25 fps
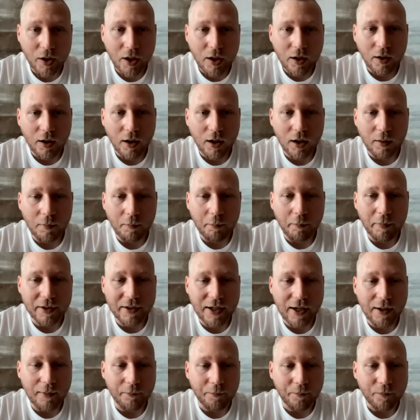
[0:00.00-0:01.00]
But
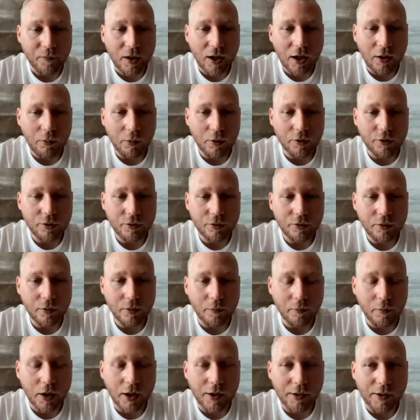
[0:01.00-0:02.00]
yeah, I want to
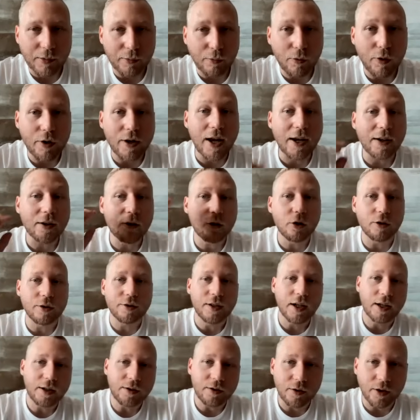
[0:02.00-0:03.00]
throw another
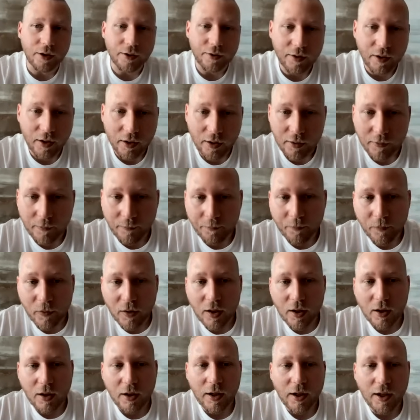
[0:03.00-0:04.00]
contender in there.
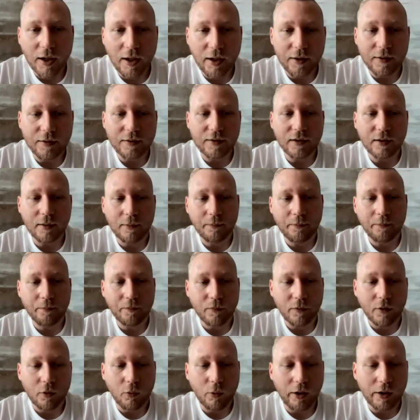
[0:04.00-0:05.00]
And
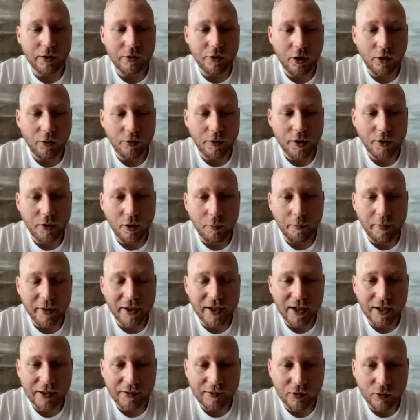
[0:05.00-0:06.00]
well, you already know
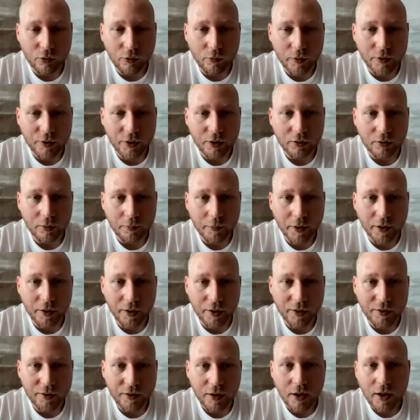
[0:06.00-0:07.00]
Picasso. We talked about
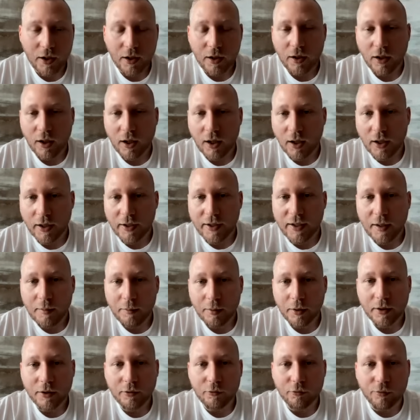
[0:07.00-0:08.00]
it.
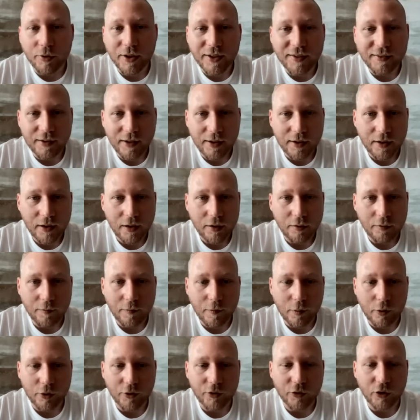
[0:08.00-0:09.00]
Enabling restaking
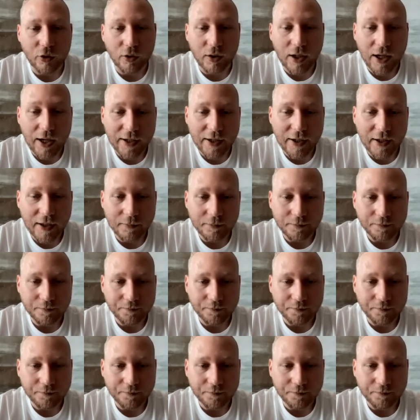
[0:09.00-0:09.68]
for Solana.